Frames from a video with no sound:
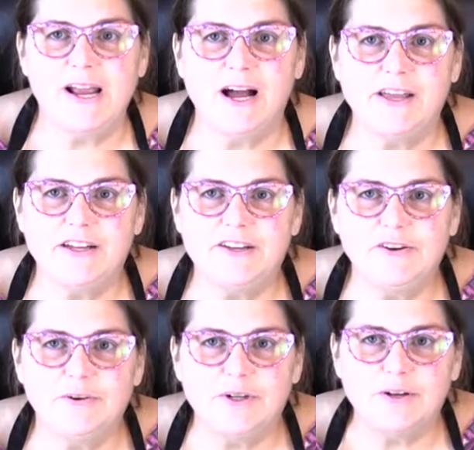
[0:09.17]
How you
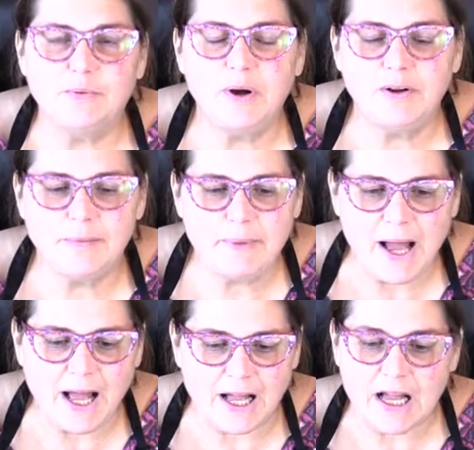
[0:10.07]
doing? Welcome
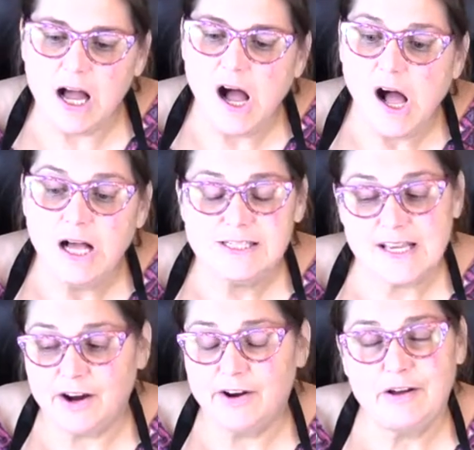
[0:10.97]
back.
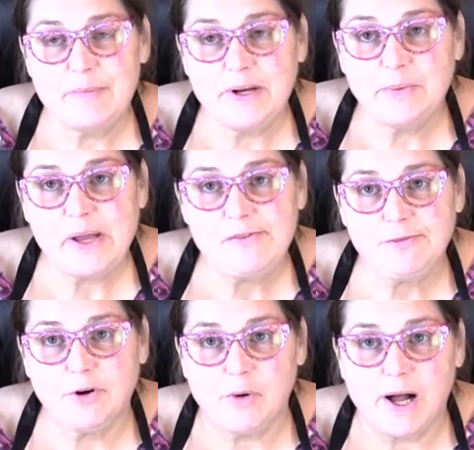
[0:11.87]
Sorry I've been away
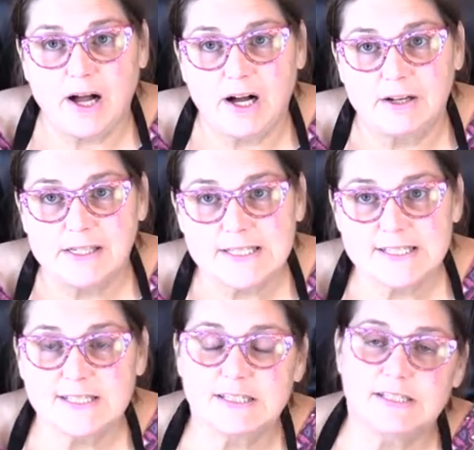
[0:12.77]
for a while.
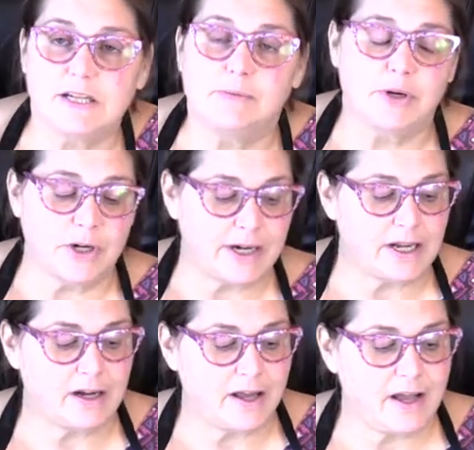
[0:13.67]
It's the summer
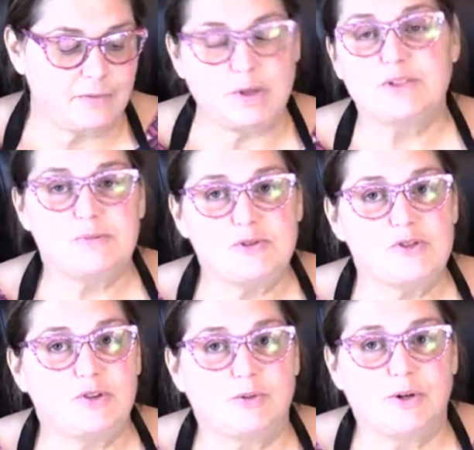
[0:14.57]
and I have multiple
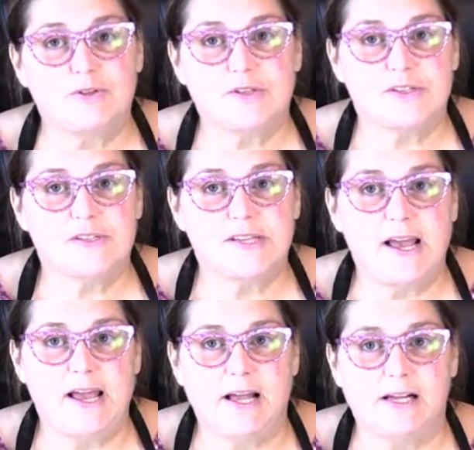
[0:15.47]
sclerosis,
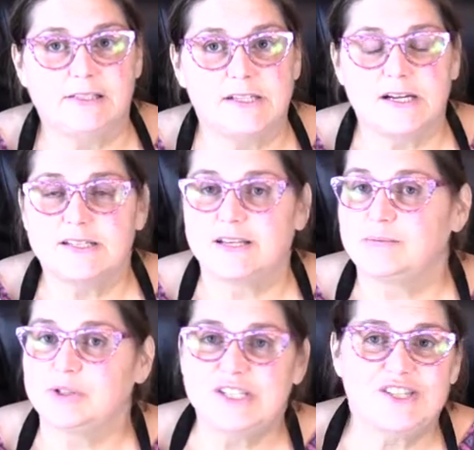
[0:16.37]
and
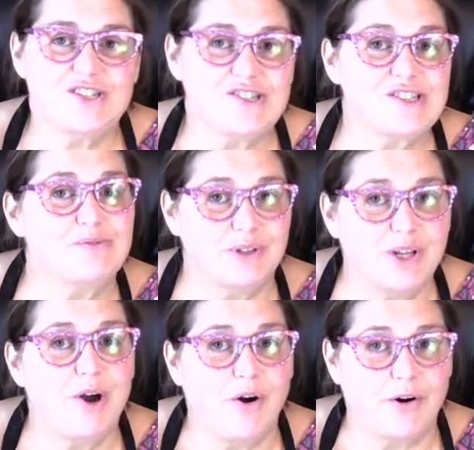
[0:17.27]
summer is just
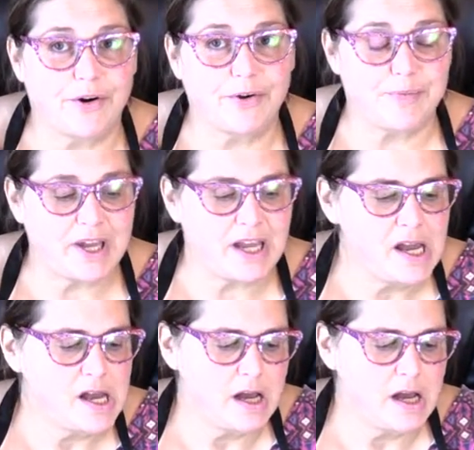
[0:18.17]
really hard on me.